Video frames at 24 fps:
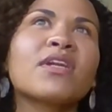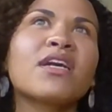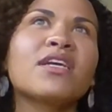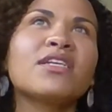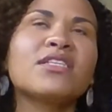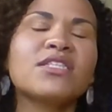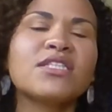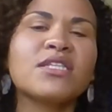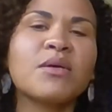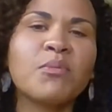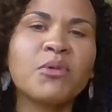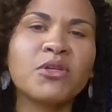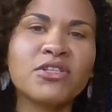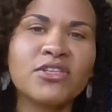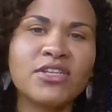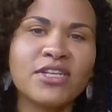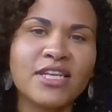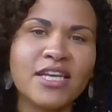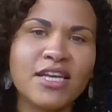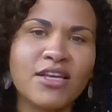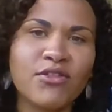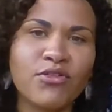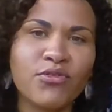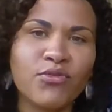someone
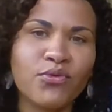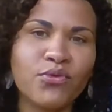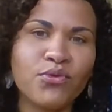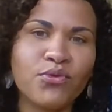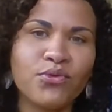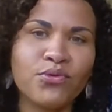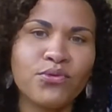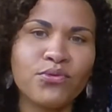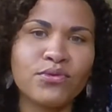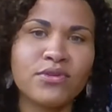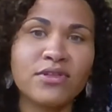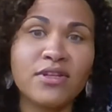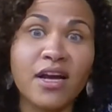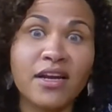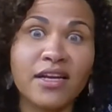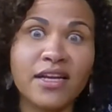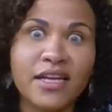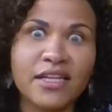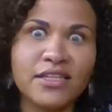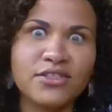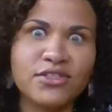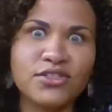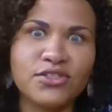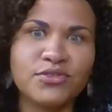looking through
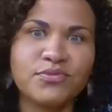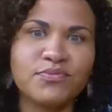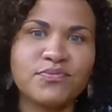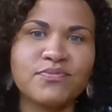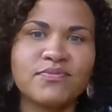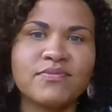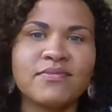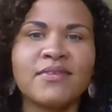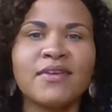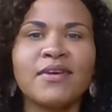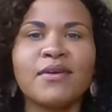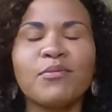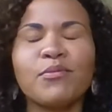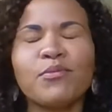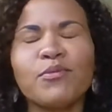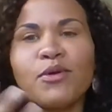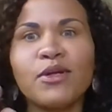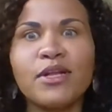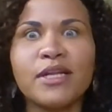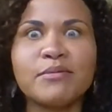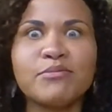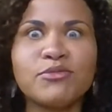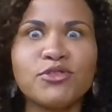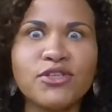luggage
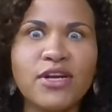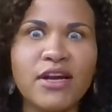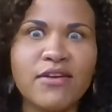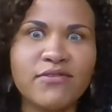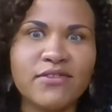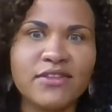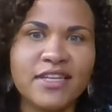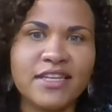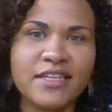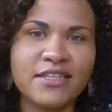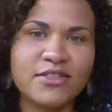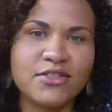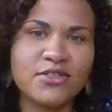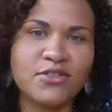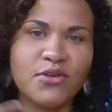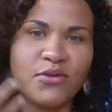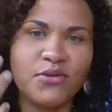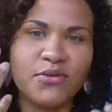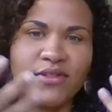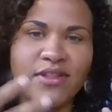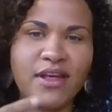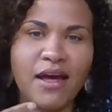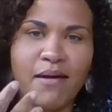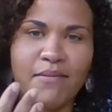while I'm traveling,
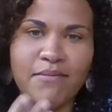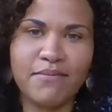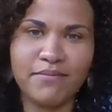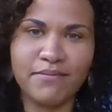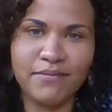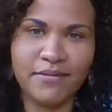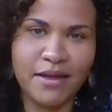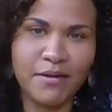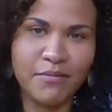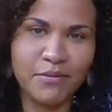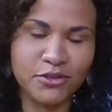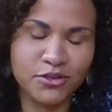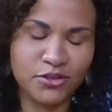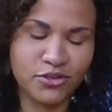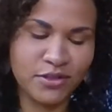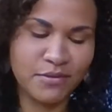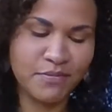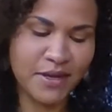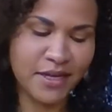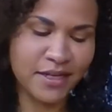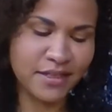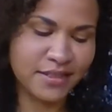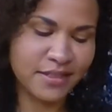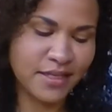so that imagery
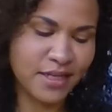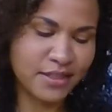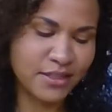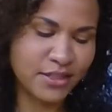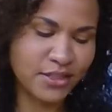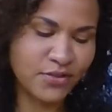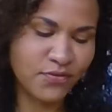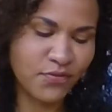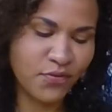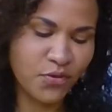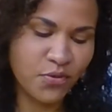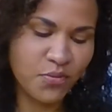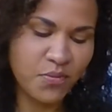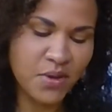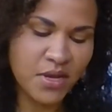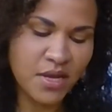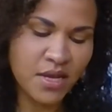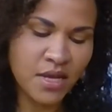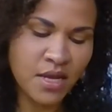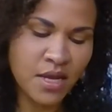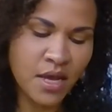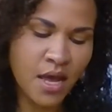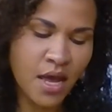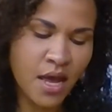makes sense for
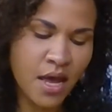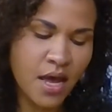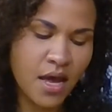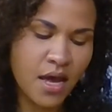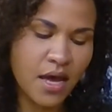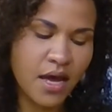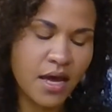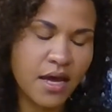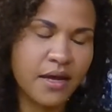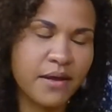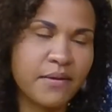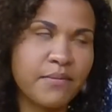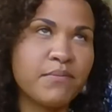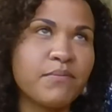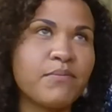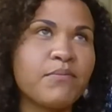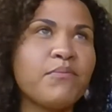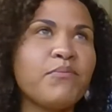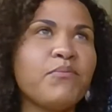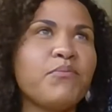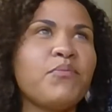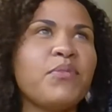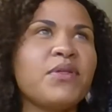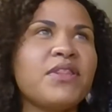me.
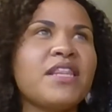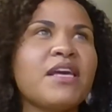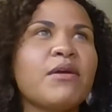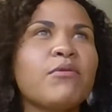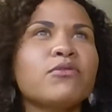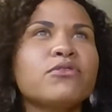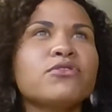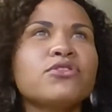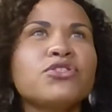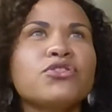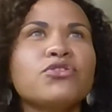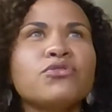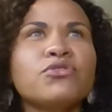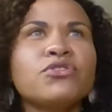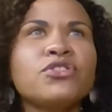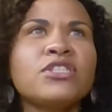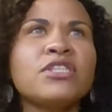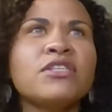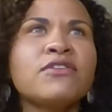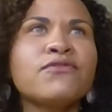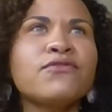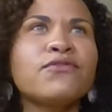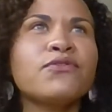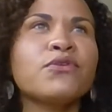But they were
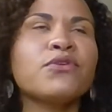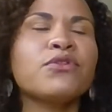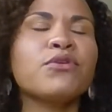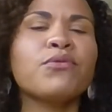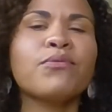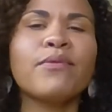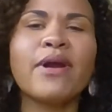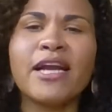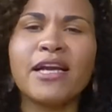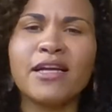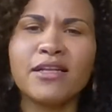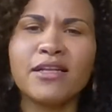searching for the right